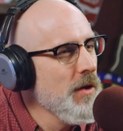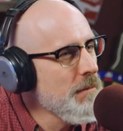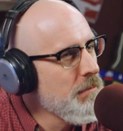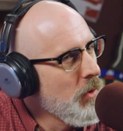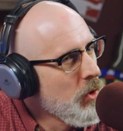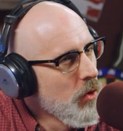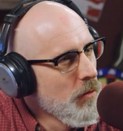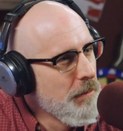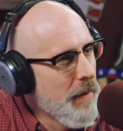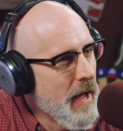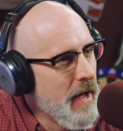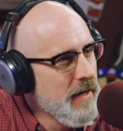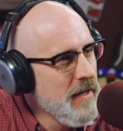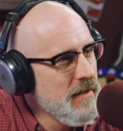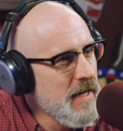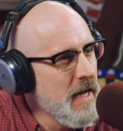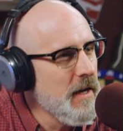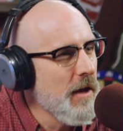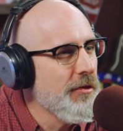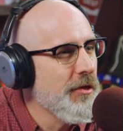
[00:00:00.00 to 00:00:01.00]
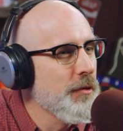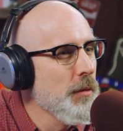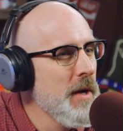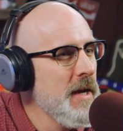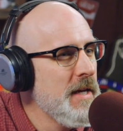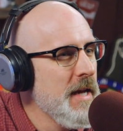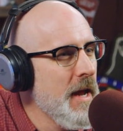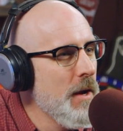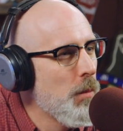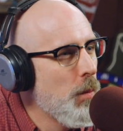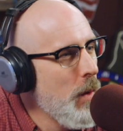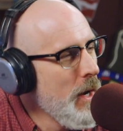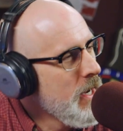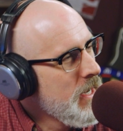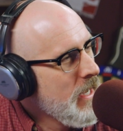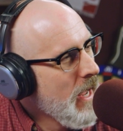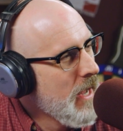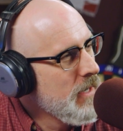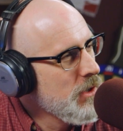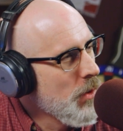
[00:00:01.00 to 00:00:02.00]
the bullpen and take a 3-day
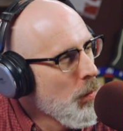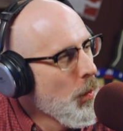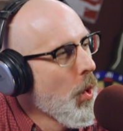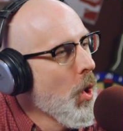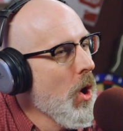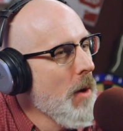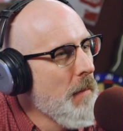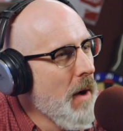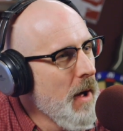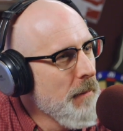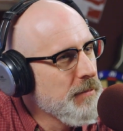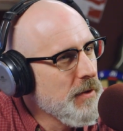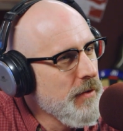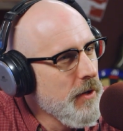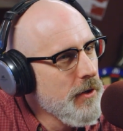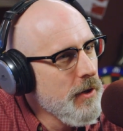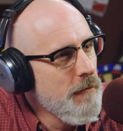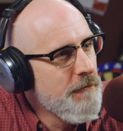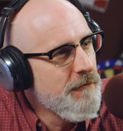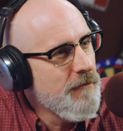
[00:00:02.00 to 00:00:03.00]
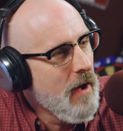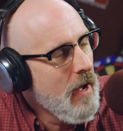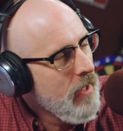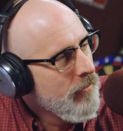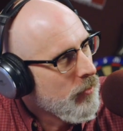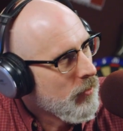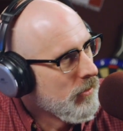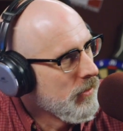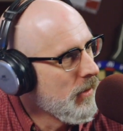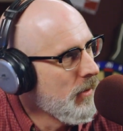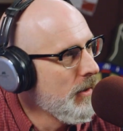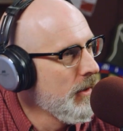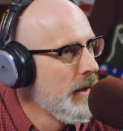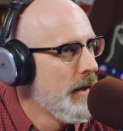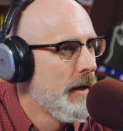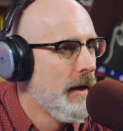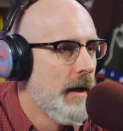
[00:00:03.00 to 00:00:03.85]
weekend to warm up to their new father-in-law.